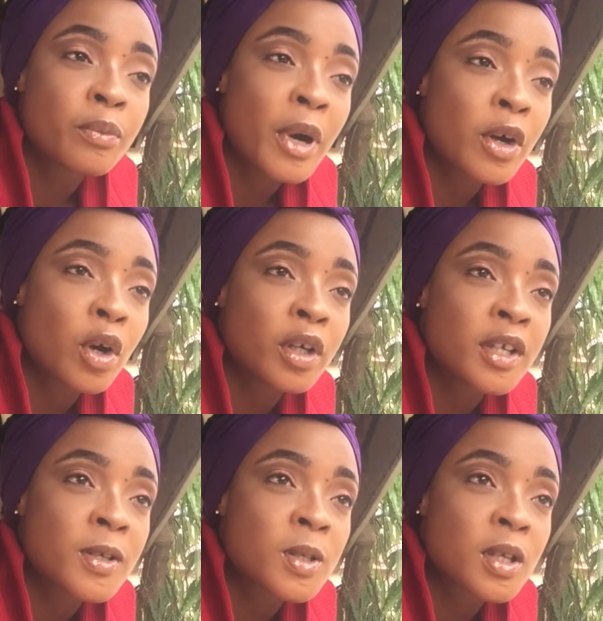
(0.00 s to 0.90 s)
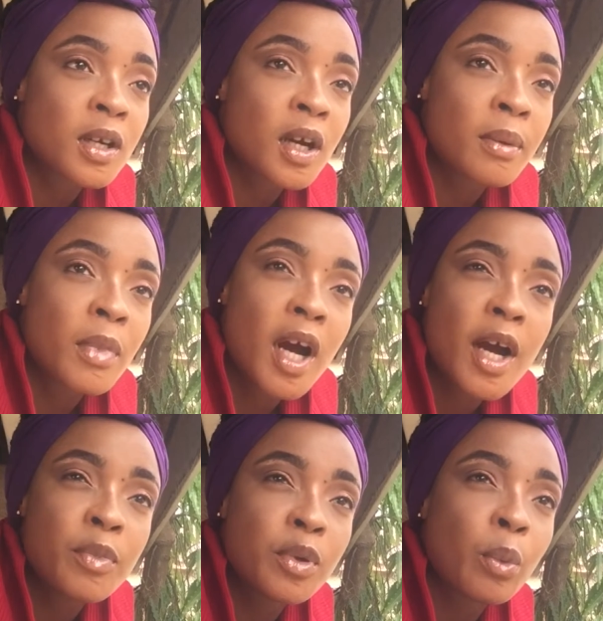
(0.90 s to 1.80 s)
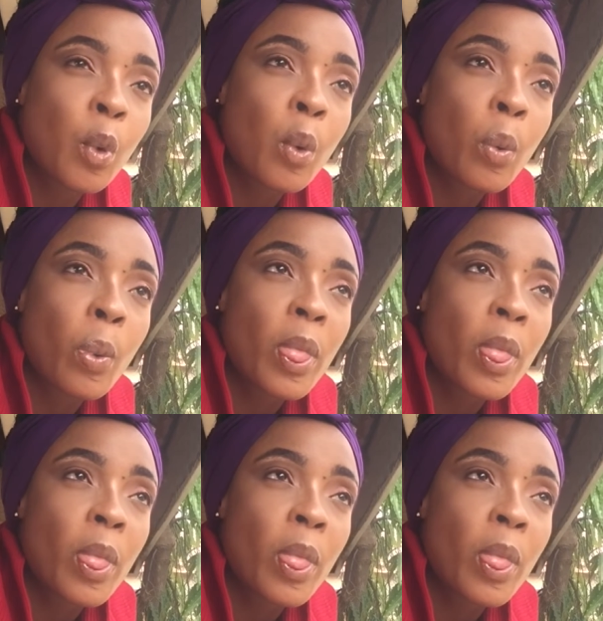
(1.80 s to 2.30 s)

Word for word: Back on Instagram, happy mood.